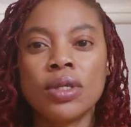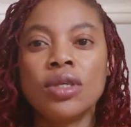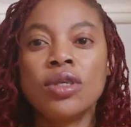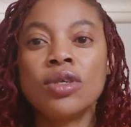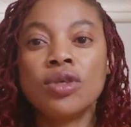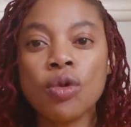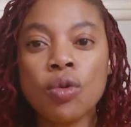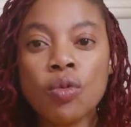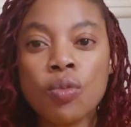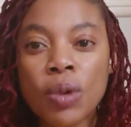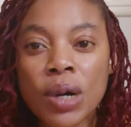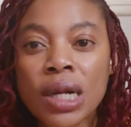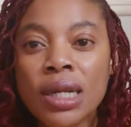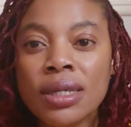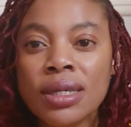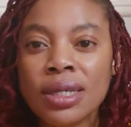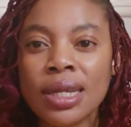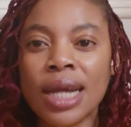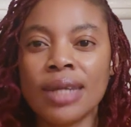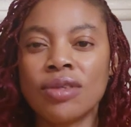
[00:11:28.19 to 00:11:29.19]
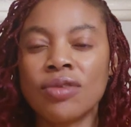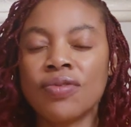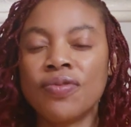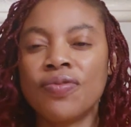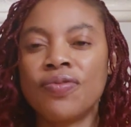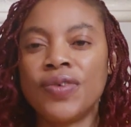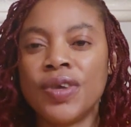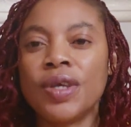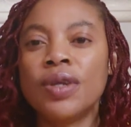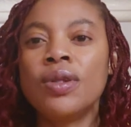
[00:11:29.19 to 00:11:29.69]
you will start to
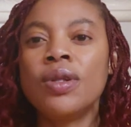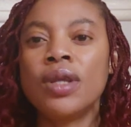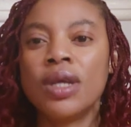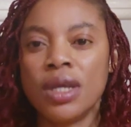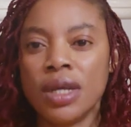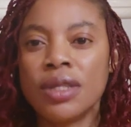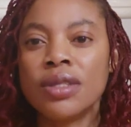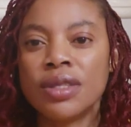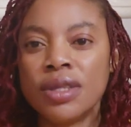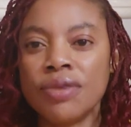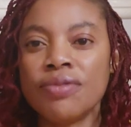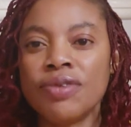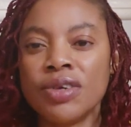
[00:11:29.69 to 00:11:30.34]
feel the